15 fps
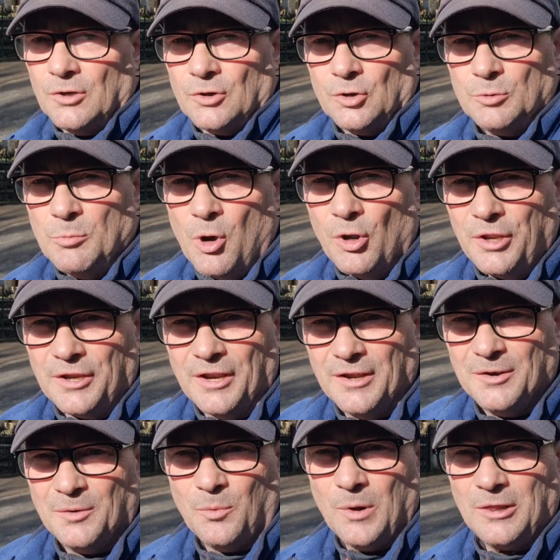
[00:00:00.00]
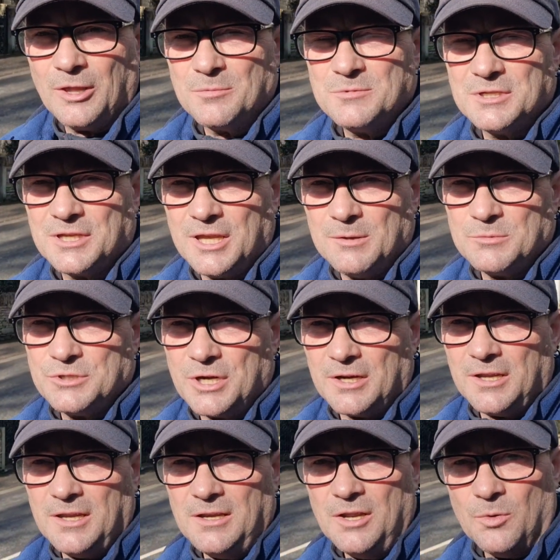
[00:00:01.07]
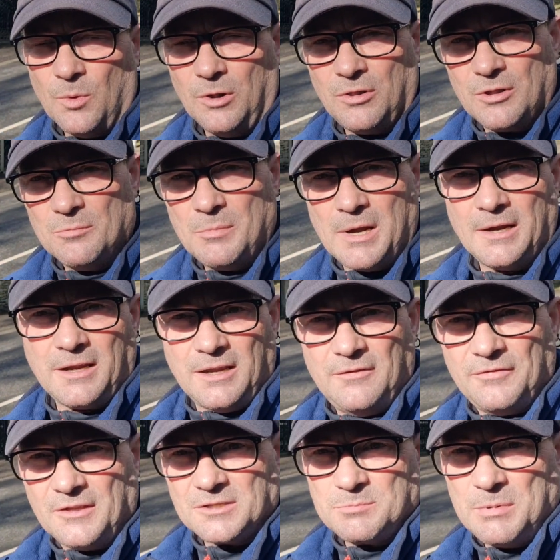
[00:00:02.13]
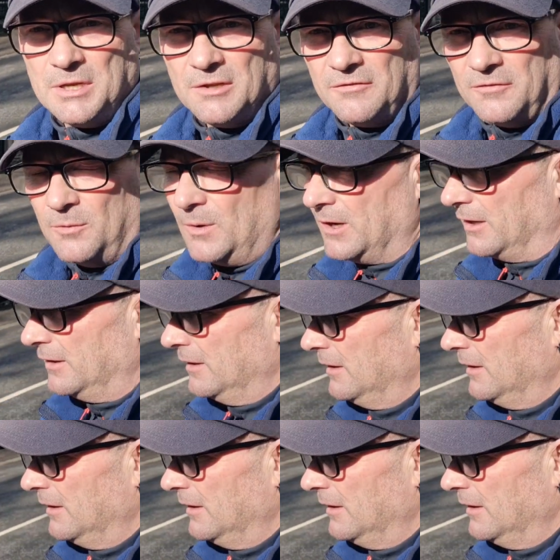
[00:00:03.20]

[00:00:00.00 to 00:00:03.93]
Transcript: Good morning, welcome to Keep Trekking, welcome back if there's been a four.